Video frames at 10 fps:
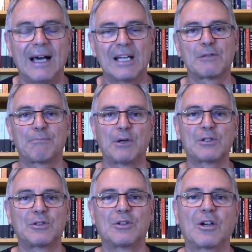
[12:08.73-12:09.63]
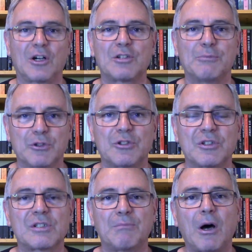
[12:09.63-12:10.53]
as opposed to the
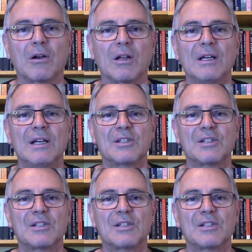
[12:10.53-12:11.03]
contributionist model.